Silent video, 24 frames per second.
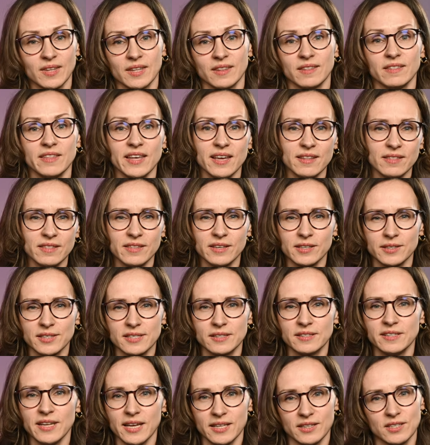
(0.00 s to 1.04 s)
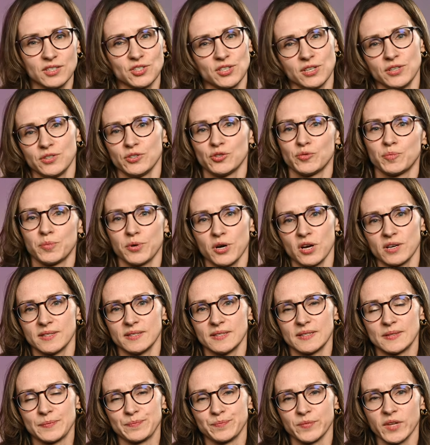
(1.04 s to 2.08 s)
Then there's data center
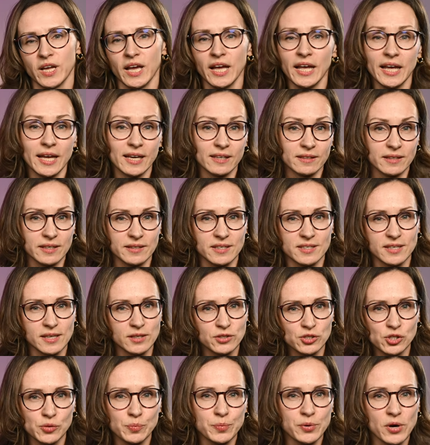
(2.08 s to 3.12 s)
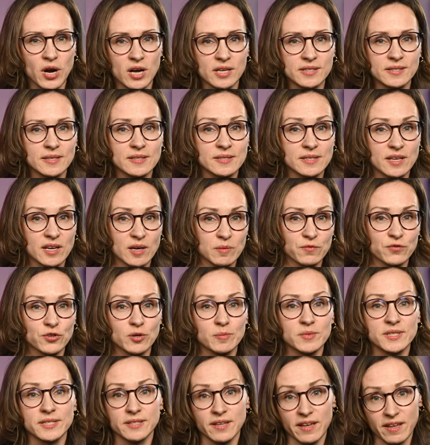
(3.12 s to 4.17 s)
proxies. Data center proxies come
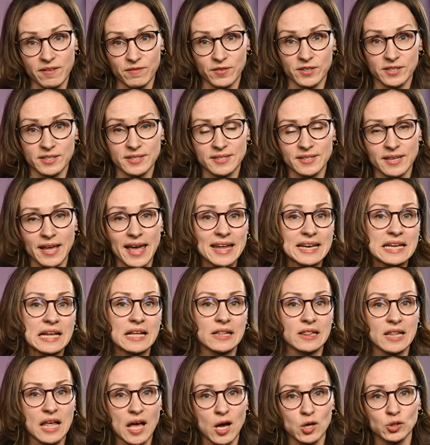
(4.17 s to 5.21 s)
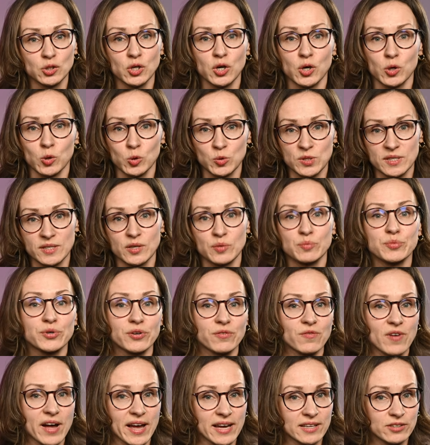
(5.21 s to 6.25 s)
from servers and cloud hosting
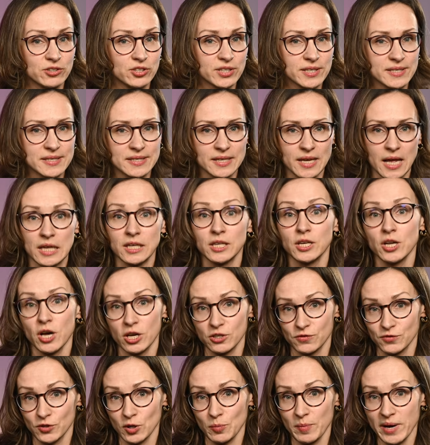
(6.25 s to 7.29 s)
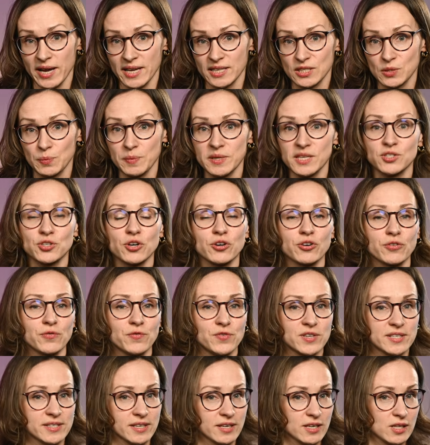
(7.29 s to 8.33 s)
providers, not from ISPs or
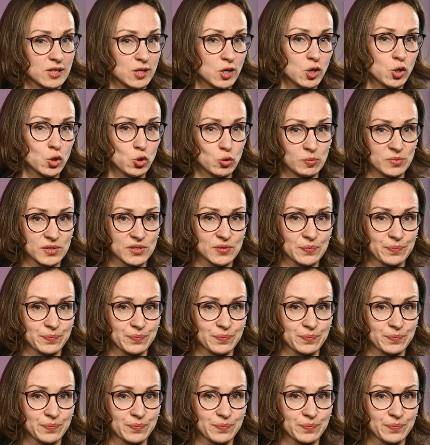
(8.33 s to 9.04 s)
physical homes.